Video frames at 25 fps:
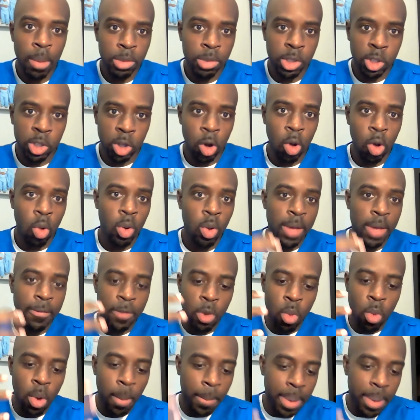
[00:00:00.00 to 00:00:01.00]
So
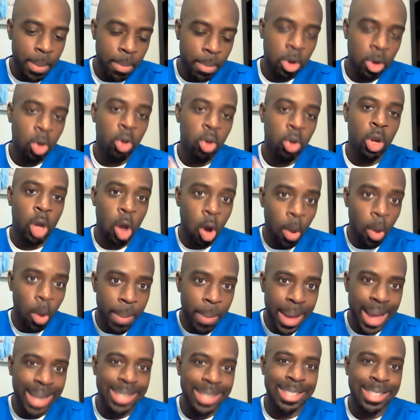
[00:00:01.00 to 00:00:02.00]
if you want people to go
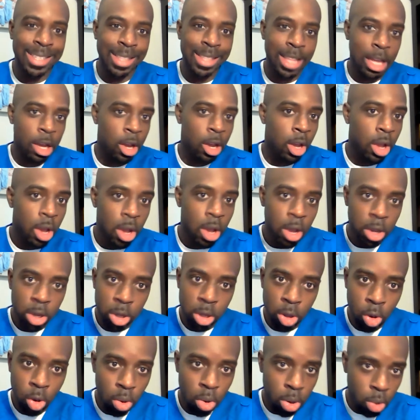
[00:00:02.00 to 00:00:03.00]
back to the,
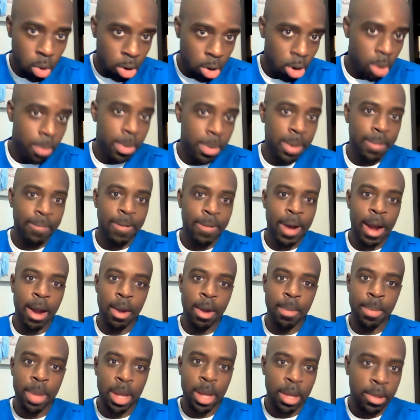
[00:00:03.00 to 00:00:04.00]
quote unquote, urban
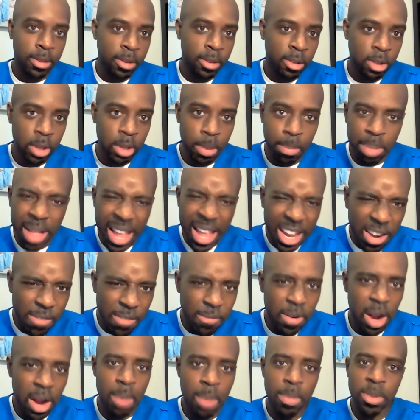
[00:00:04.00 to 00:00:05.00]
environments, to the Black
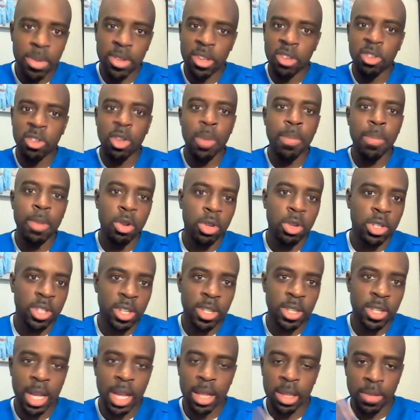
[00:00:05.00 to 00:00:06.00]
environments, these
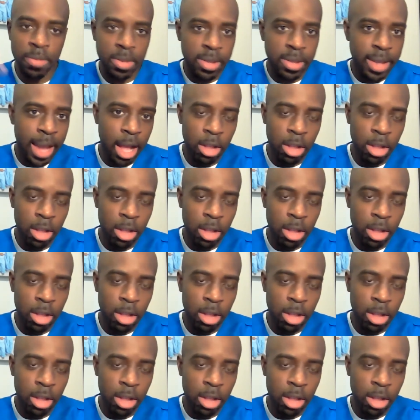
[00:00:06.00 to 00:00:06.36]
communities, I live in